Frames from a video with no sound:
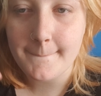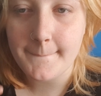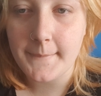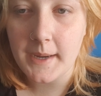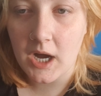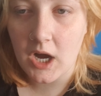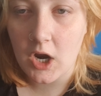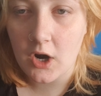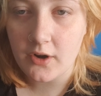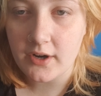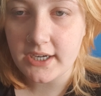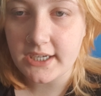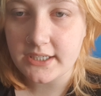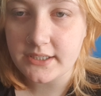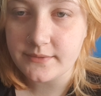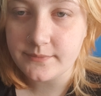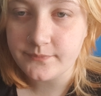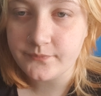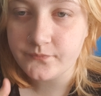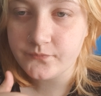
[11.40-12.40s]
bar
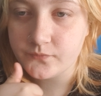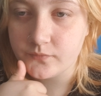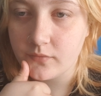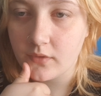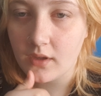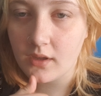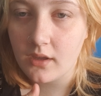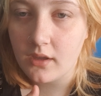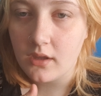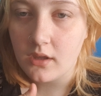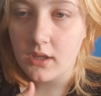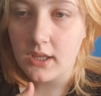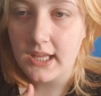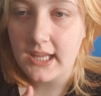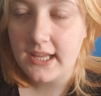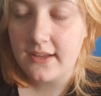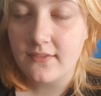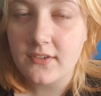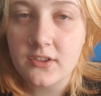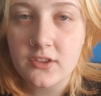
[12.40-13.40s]
in,
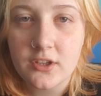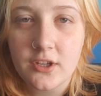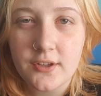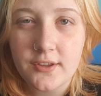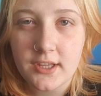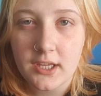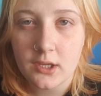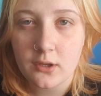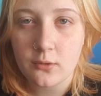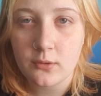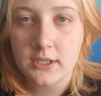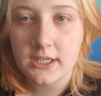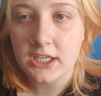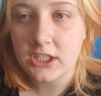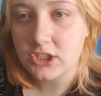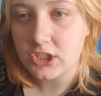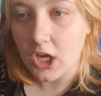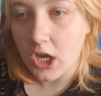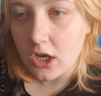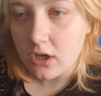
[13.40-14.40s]
even though they call it a
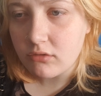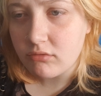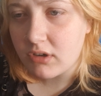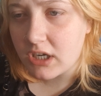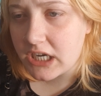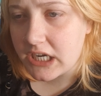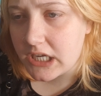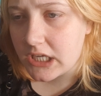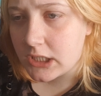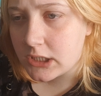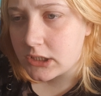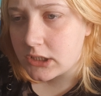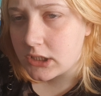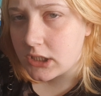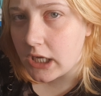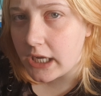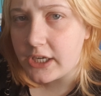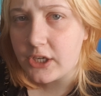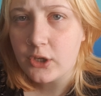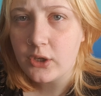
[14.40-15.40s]
tongue ring.
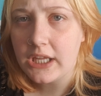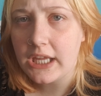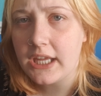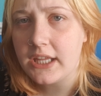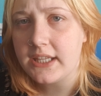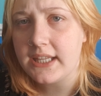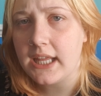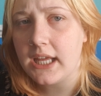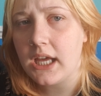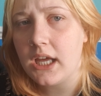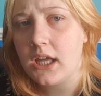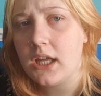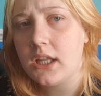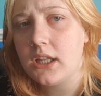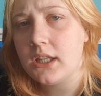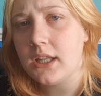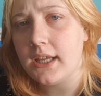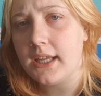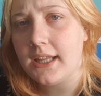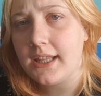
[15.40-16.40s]
I don't get that,
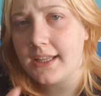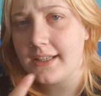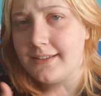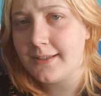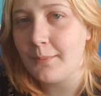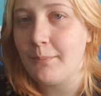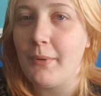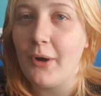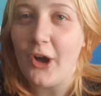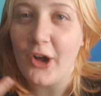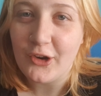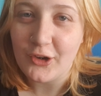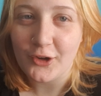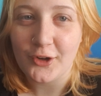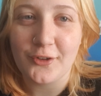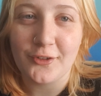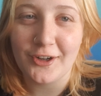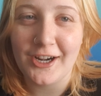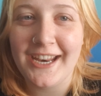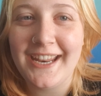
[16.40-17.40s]
like it's a bar not
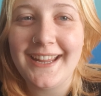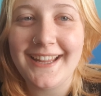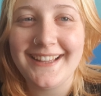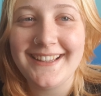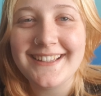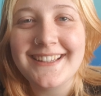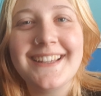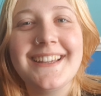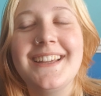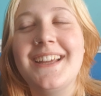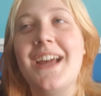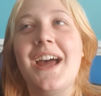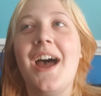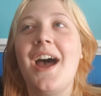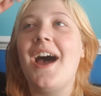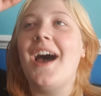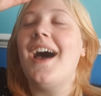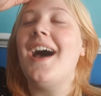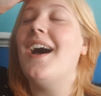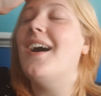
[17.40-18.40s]
a ring.
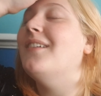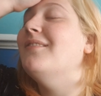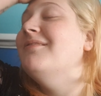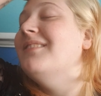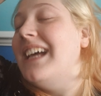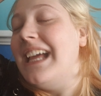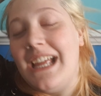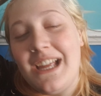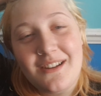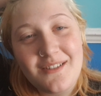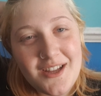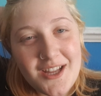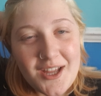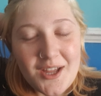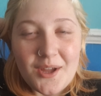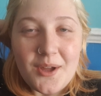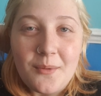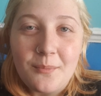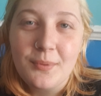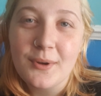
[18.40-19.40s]

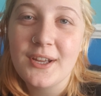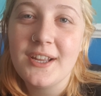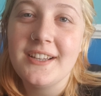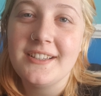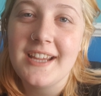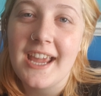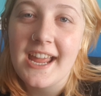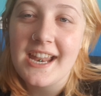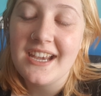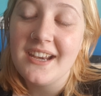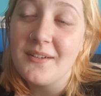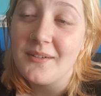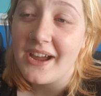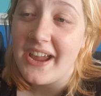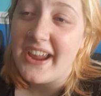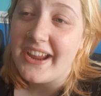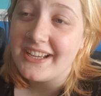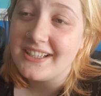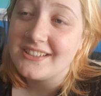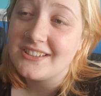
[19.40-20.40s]
But
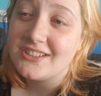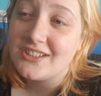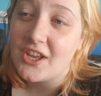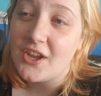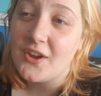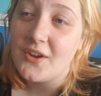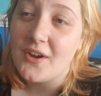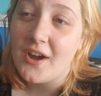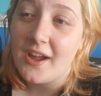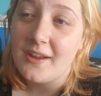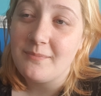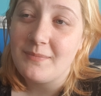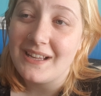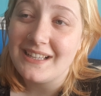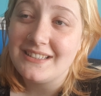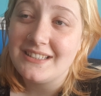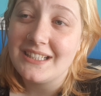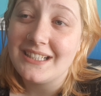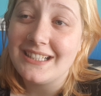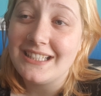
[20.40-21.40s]
anyway, so I'm
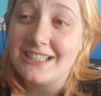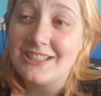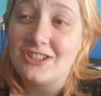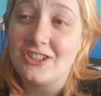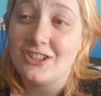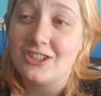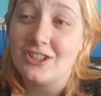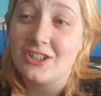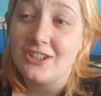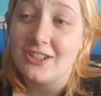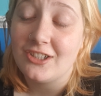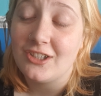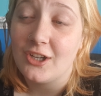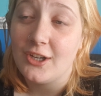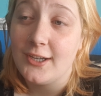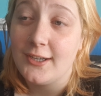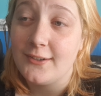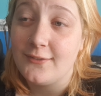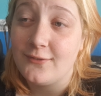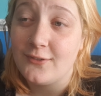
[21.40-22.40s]
basically just gonna
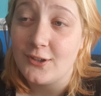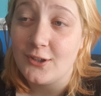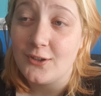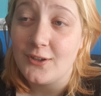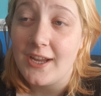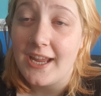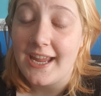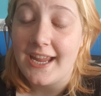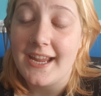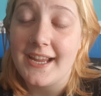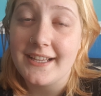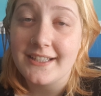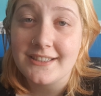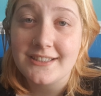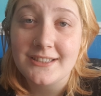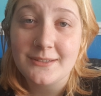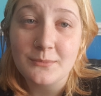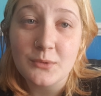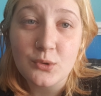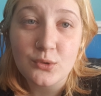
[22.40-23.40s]
go through a
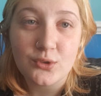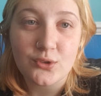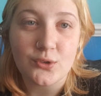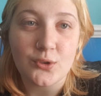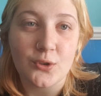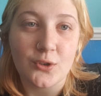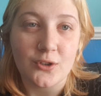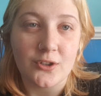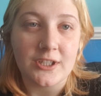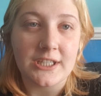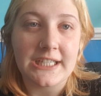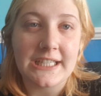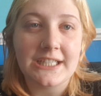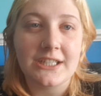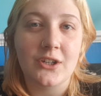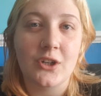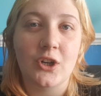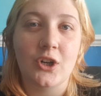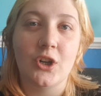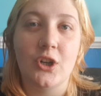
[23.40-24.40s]
small story
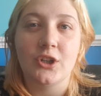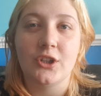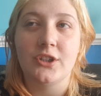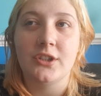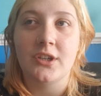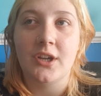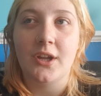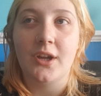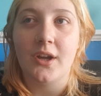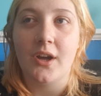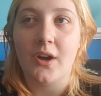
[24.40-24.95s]
on